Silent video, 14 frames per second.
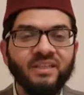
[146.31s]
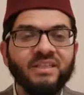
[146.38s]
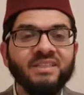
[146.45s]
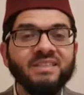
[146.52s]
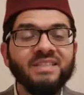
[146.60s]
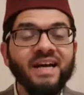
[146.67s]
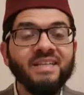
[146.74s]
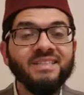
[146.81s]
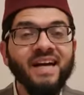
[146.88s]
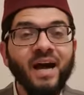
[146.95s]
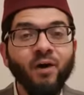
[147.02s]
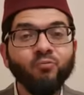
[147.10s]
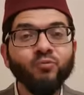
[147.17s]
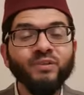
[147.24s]
start
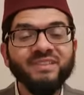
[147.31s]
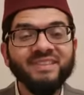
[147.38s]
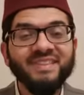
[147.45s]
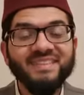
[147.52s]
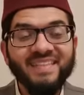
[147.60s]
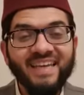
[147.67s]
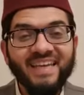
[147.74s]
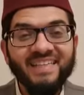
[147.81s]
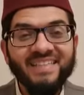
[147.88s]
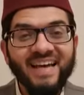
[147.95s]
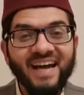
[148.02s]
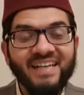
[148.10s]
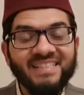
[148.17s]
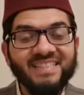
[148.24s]
counting the days
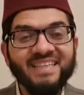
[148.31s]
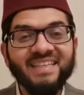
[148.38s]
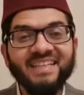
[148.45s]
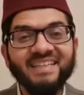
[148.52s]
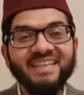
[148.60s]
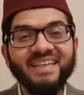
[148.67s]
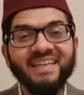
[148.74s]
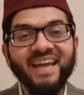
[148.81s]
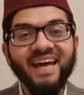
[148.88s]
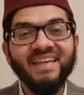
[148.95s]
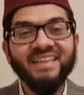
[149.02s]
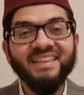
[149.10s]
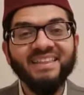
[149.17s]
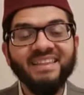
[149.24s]
until the
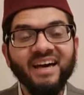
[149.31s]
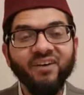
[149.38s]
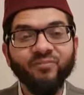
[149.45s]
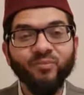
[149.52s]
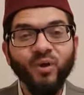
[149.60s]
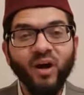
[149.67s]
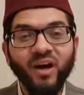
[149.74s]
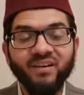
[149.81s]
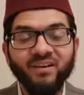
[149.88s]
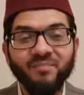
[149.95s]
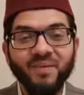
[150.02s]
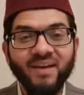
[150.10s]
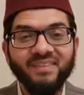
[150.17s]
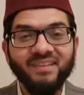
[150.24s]
9th of
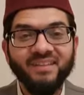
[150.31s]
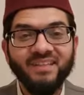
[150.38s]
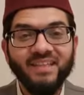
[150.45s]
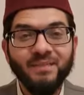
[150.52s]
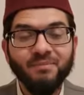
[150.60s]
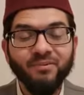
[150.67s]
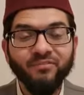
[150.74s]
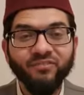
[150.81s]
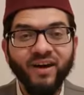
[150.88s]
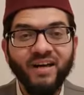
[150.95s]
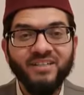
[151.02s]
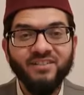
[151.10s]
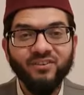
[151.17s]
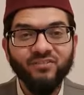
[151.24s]
Muharram and then keep a
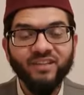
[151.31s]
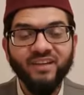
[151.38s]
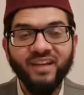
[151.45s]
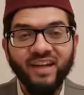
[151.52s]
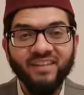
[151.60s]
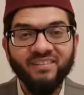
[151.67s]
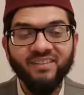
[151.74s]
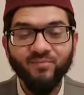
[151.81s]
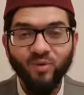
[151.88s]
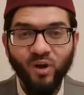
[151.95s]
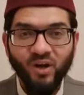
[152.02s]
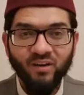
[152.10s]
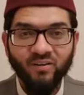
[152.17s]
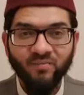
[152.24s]
fast on the 9th of
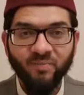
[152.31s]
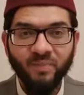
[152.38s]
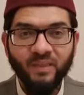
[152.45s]
Muharram.